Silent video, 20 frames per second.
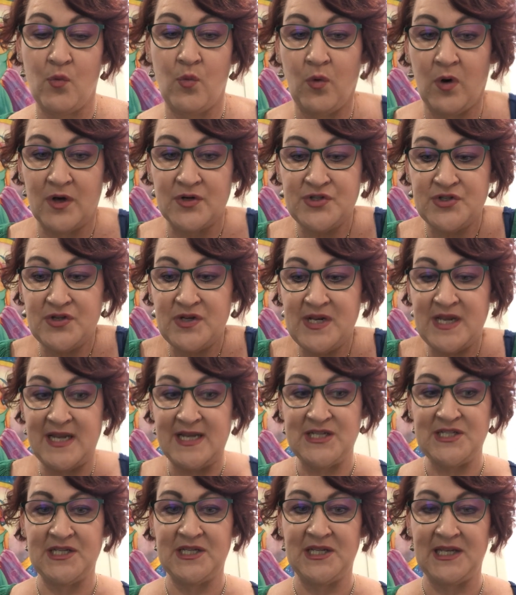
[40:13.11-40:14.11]
What do you
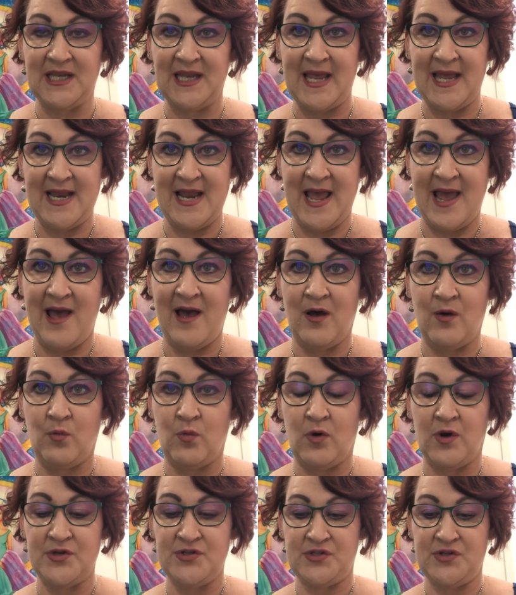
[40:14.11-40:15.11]
need to let out?
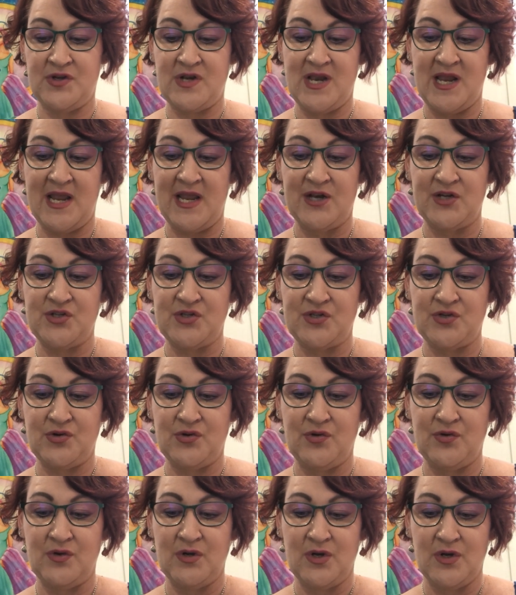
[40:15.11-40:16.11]
What do you need
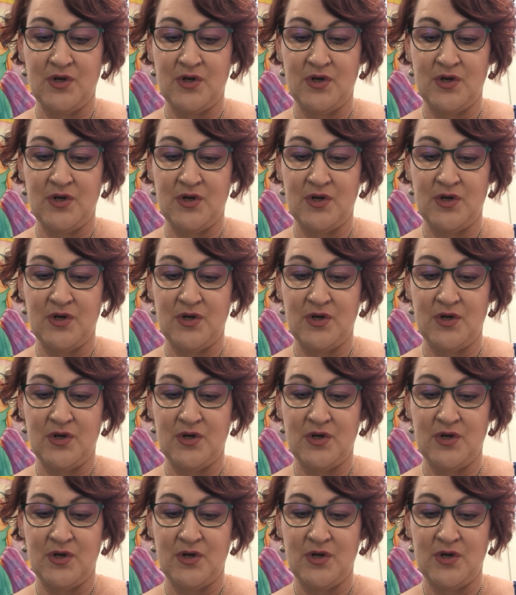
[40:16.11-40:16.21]
to